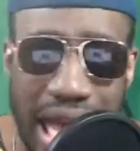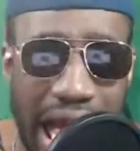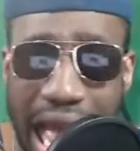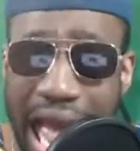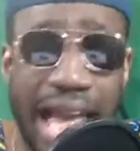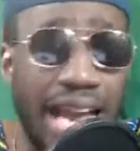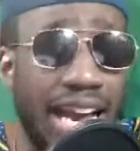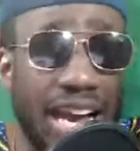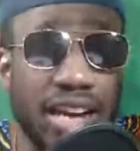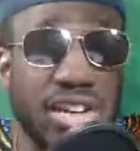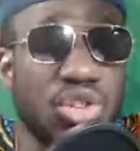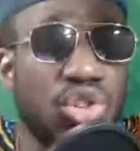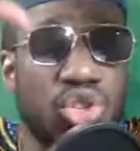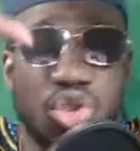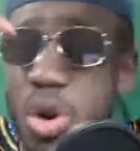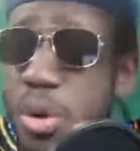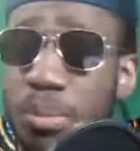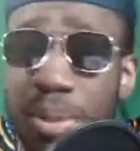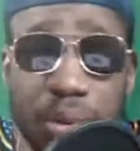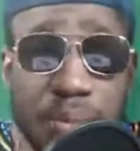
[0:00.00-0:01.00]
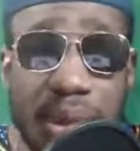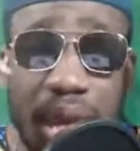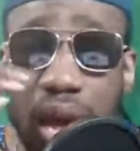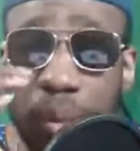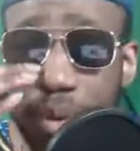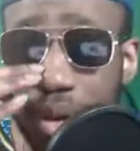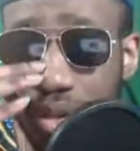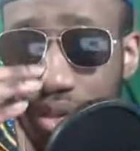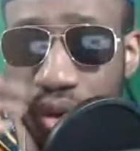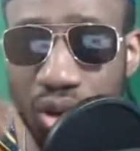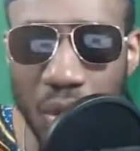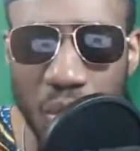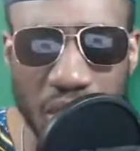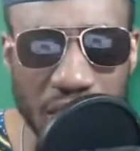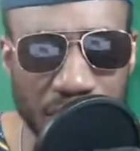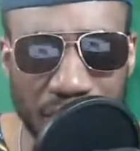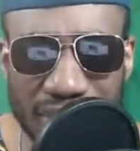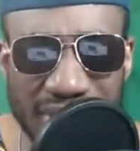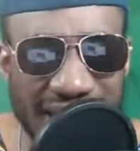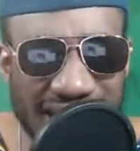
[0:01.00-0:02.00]
I can jump and be happy as all I
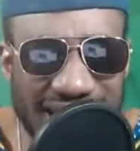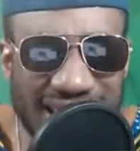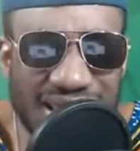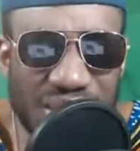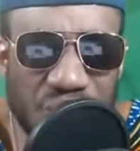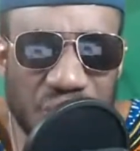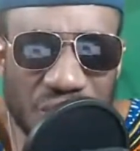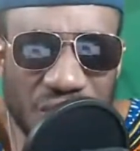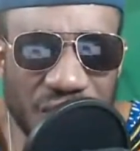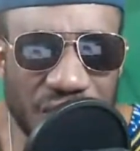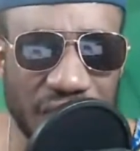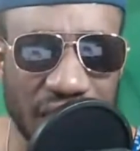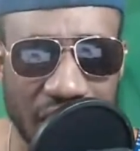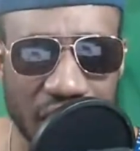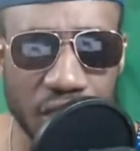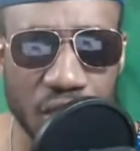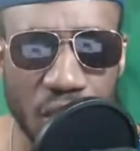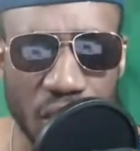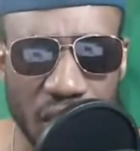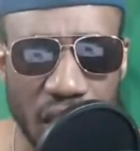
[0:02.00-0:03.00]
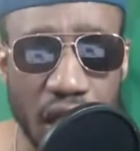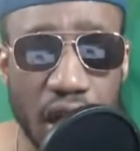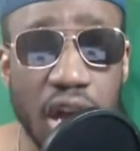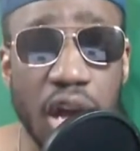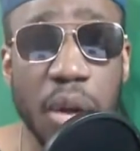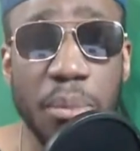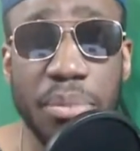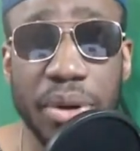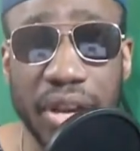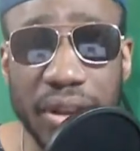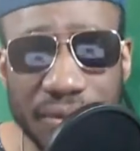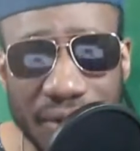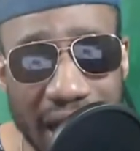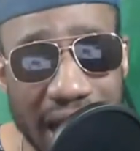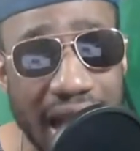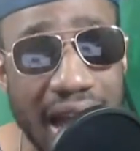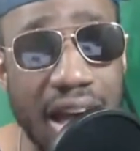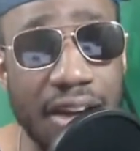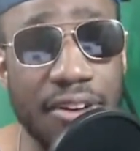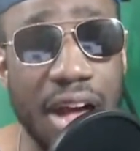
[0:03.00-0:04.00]
want, but it won't feel as good. But if I
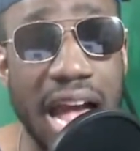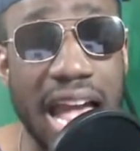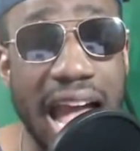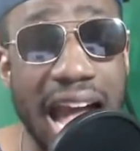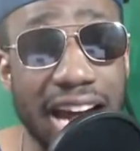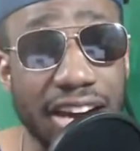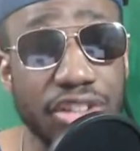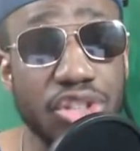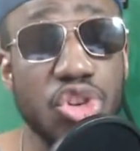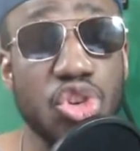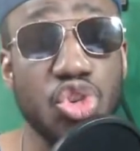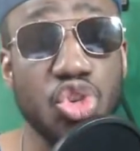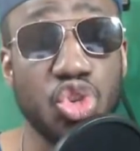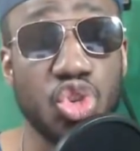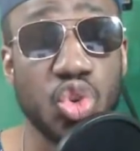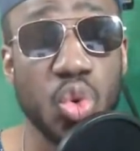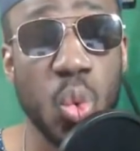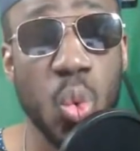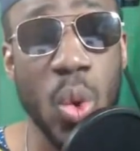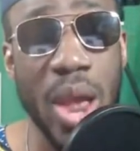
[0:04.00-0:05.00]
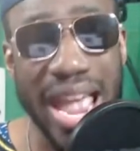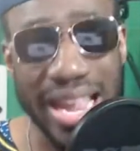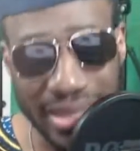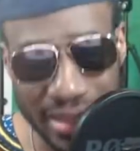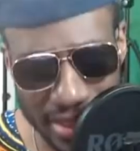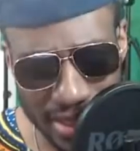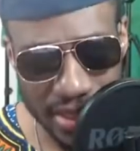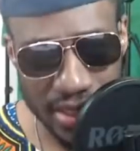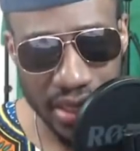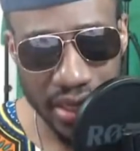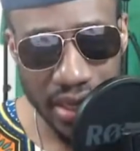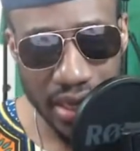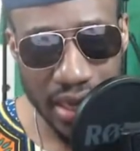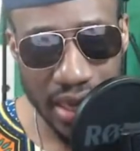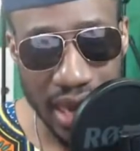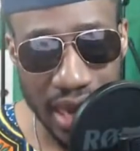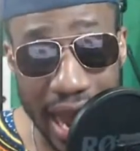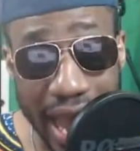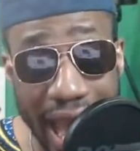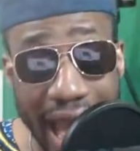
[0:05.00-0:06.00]
had to sweat,
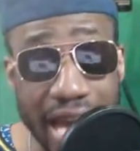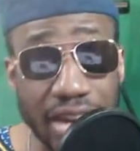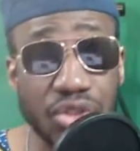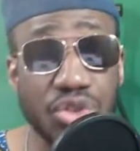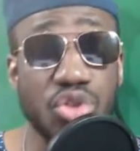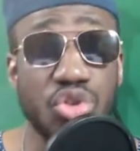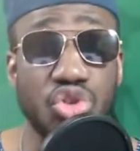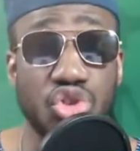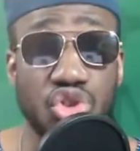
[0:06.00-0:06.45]
I had to